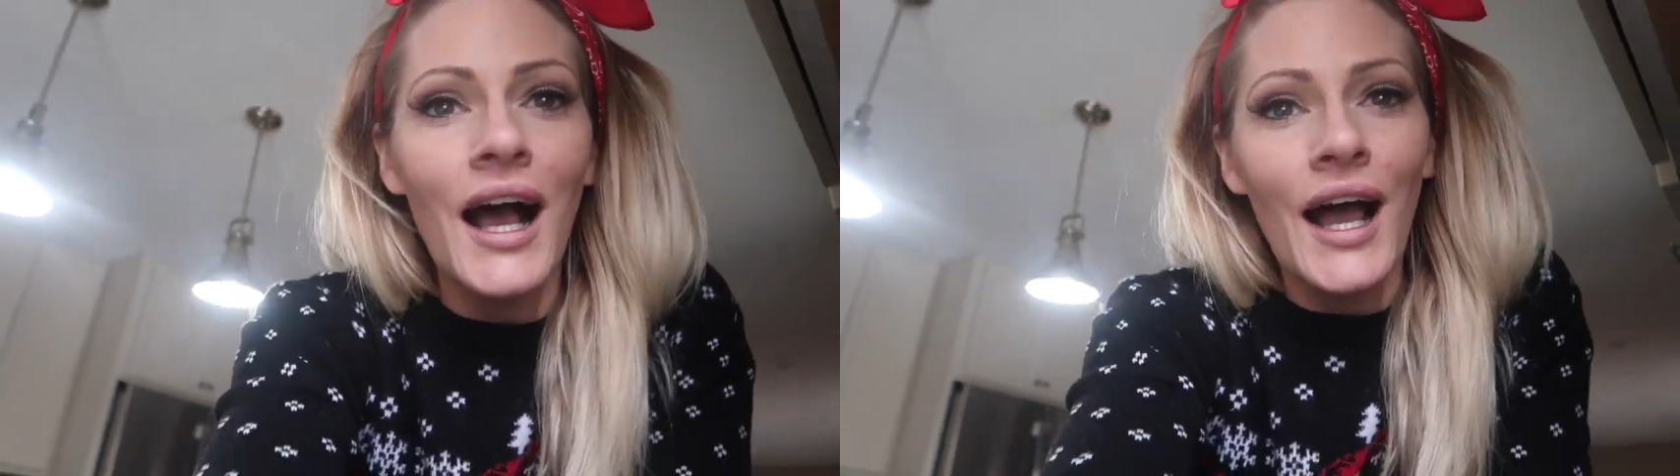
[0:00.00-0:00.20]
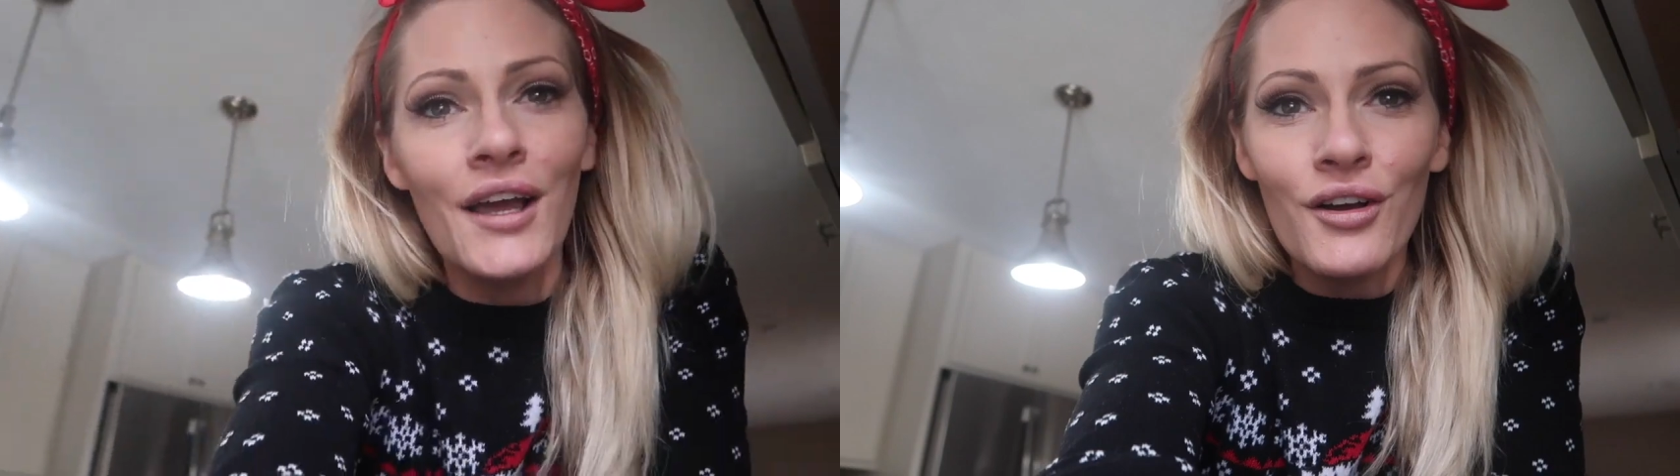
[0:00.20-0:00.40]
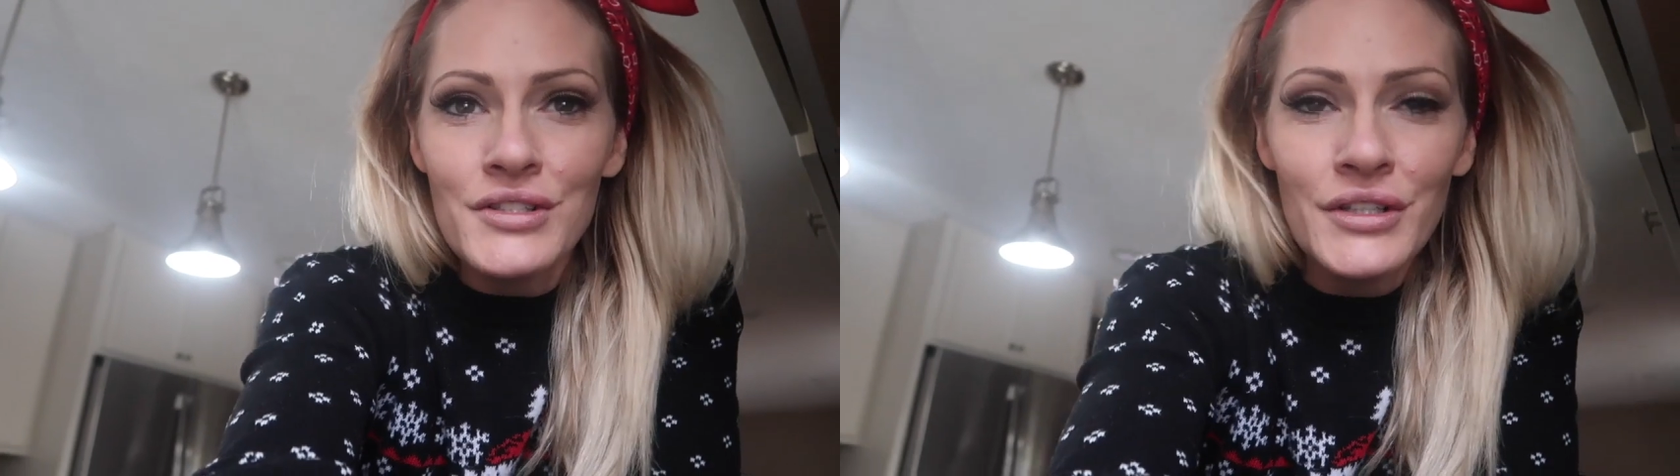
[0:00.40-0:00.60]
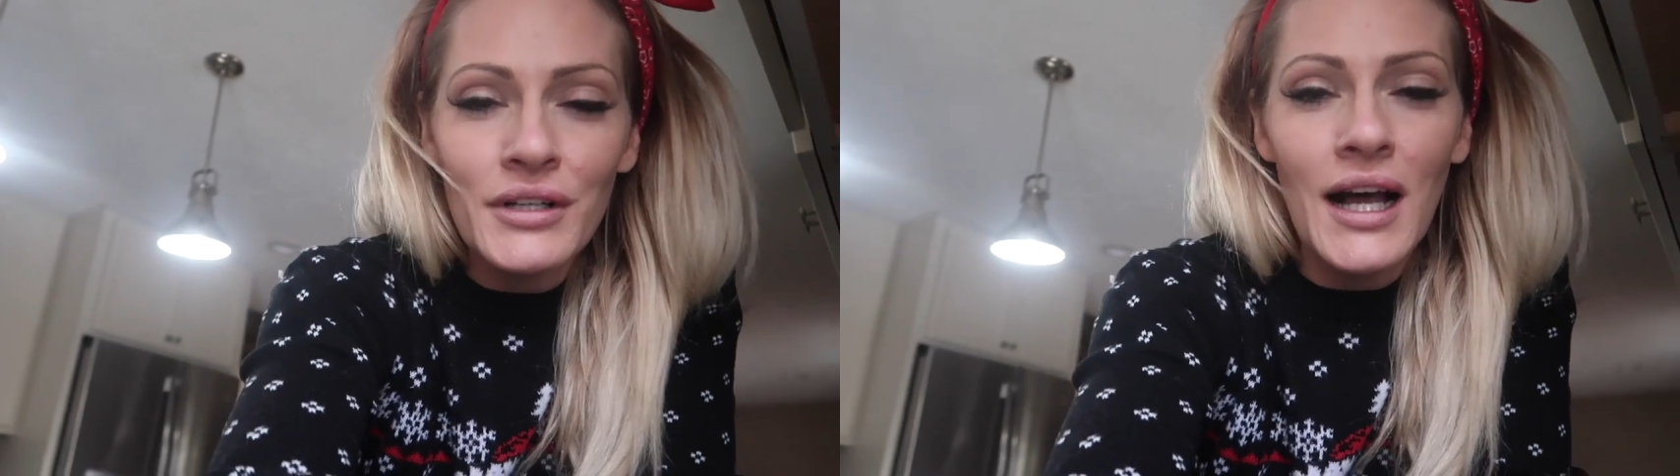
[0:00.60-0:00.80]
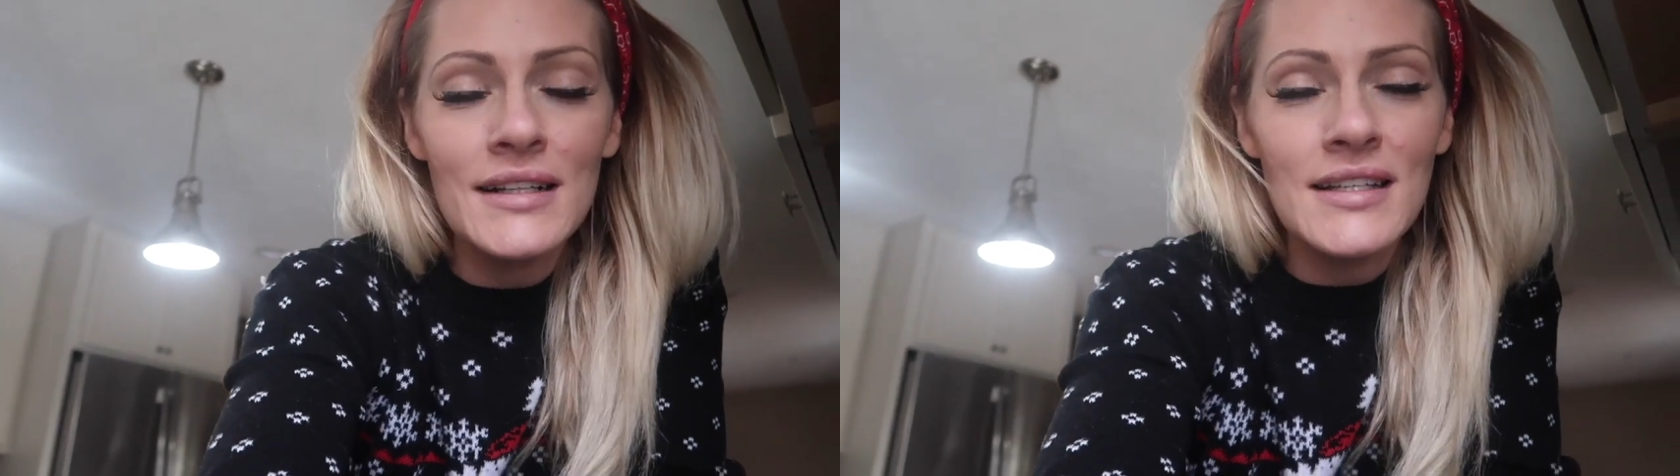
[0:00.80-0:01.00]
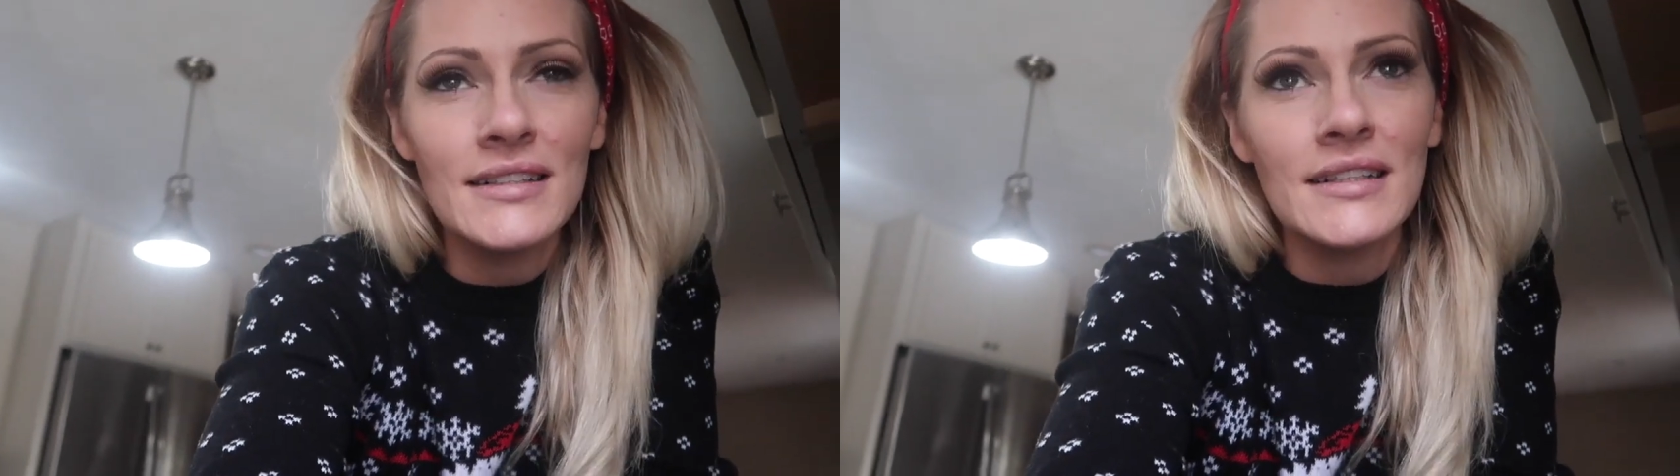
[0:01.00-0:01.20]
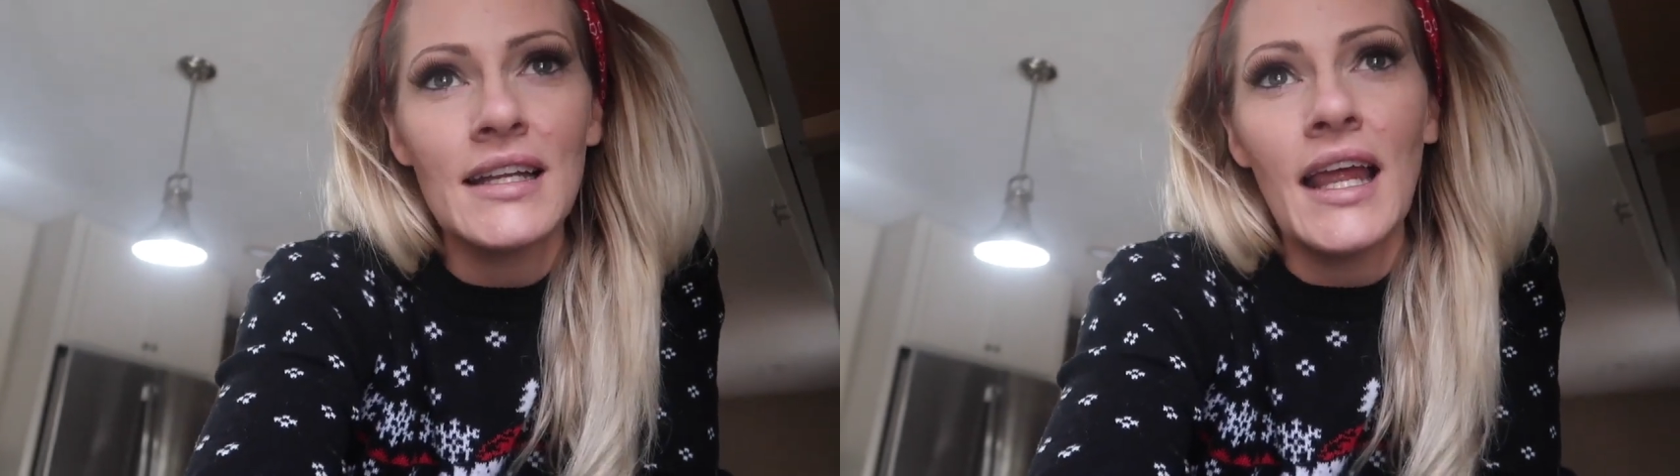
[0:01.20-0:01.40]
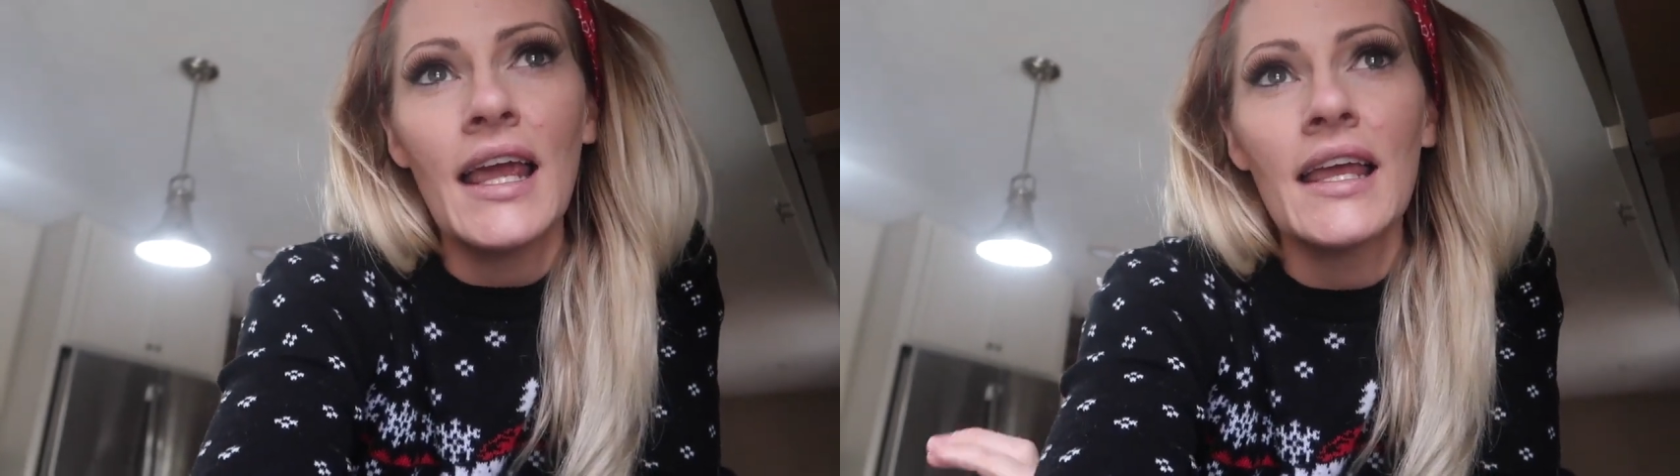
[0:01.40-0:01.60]
I also contacted
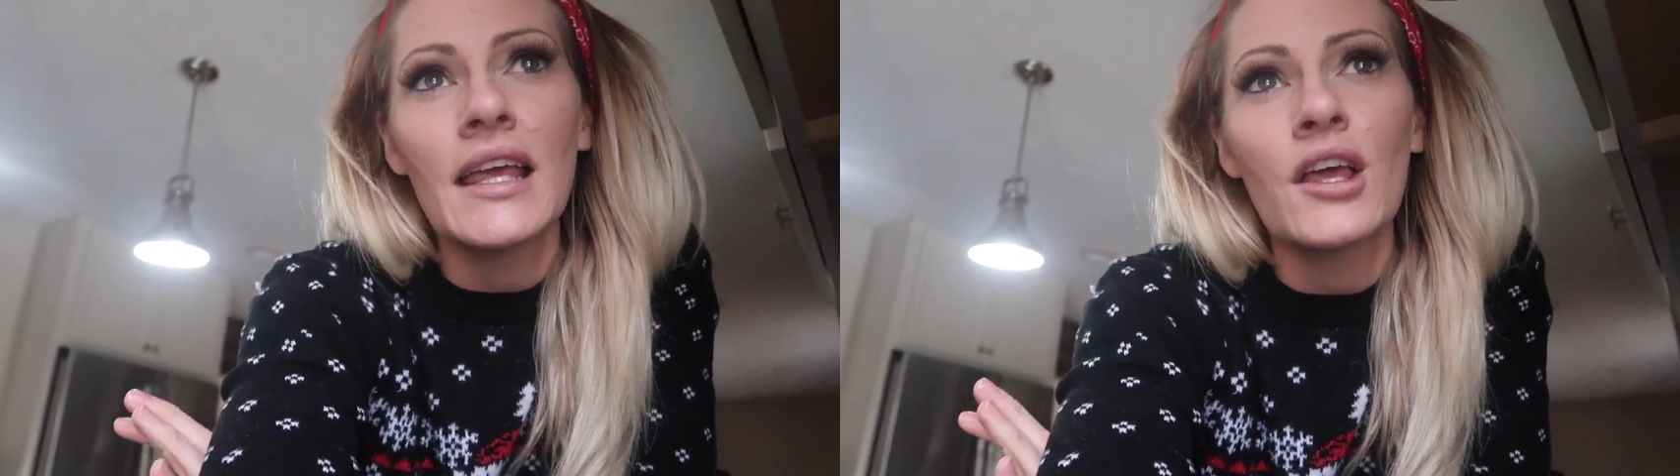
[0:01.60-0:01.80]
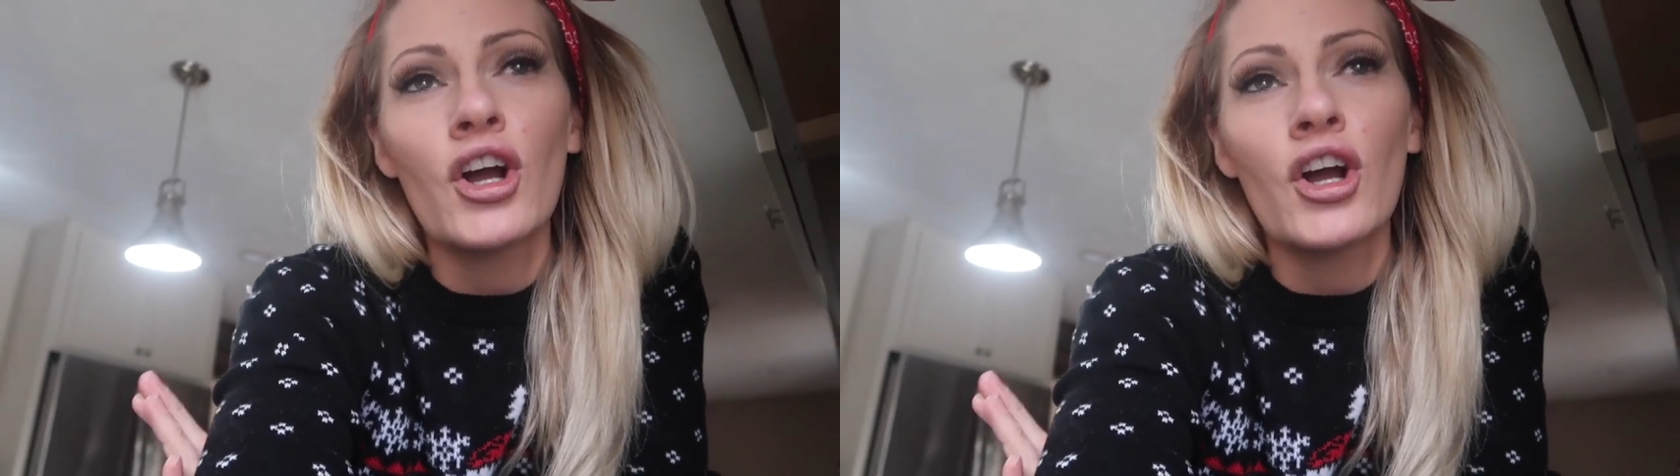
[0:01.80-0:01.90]
a